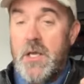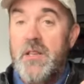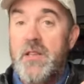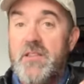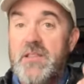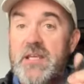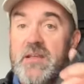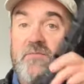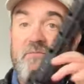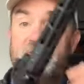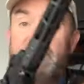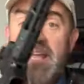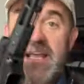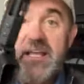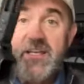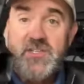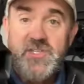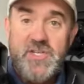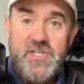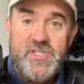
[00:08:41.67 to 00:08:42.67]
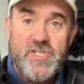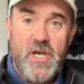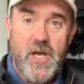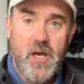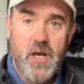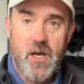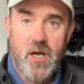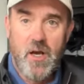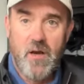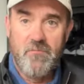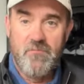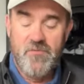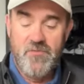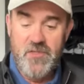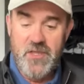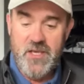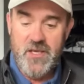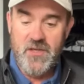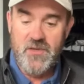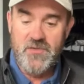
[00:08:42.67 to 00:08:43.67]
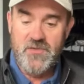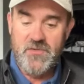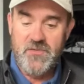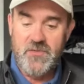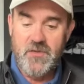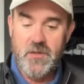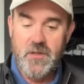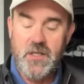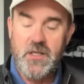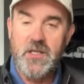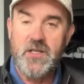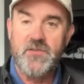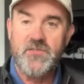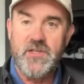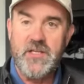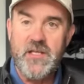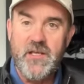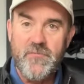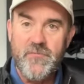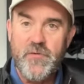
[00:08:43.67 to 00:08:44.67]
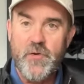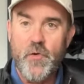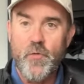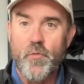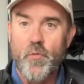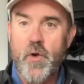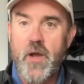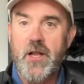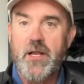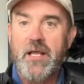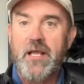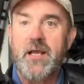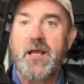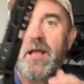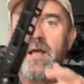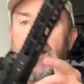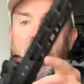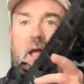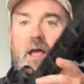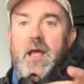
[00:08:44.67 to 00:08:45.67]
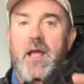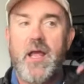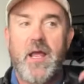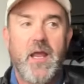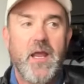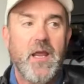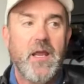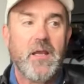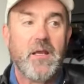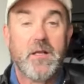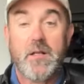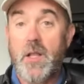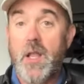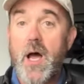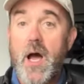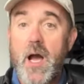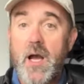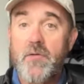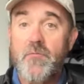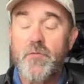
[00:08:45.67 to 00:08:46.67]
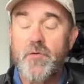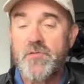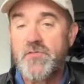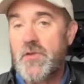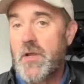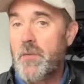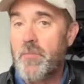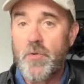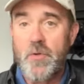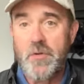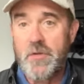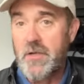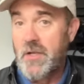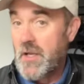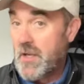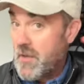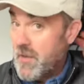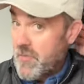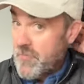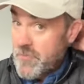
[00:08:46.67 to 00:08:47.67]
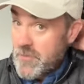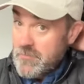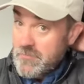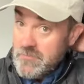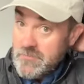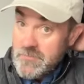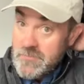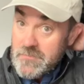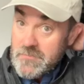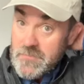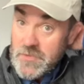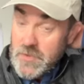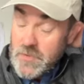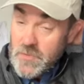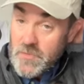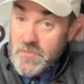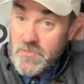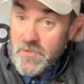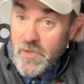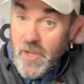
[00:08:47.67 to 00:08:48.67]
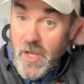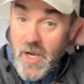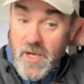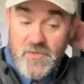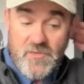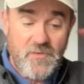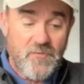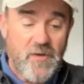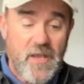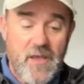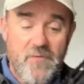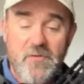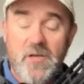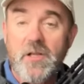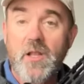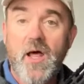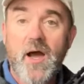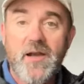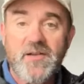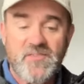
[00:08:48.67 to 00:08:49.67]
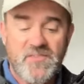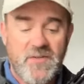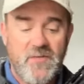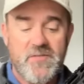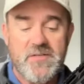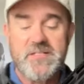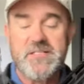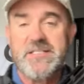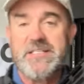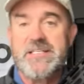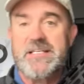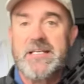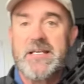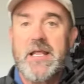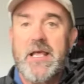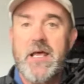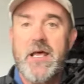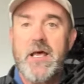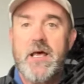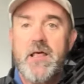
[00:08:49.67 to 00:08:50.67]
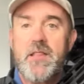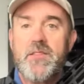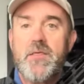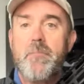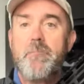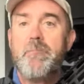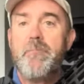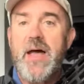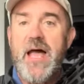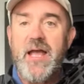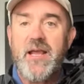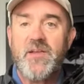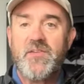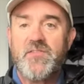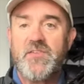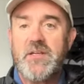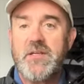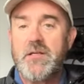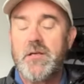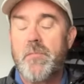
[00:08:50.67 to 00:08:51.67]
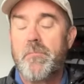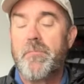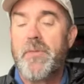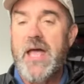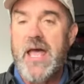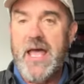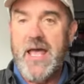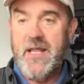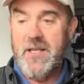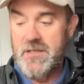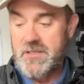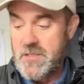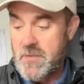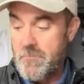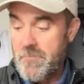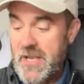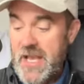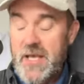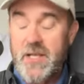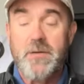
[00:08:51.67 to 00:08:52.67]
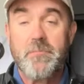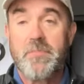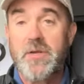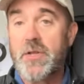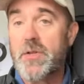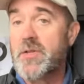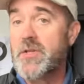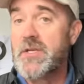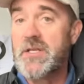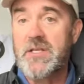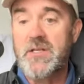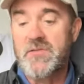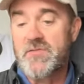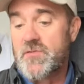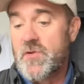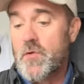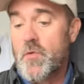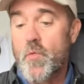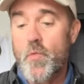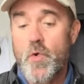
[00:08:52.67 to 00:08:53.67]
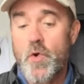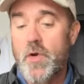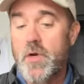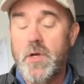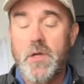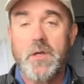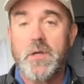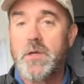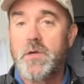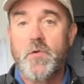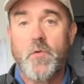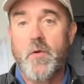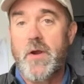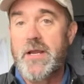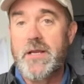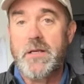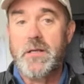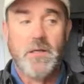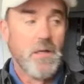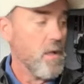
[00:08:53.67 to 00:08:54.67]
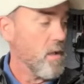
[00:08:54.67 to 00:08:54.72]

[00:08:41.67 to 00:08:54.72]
the advantage of this is if you're running a Glock, for example, and I often use Glocks, if I have a Glock seventeen, the magazine compat compatibility is going to work great.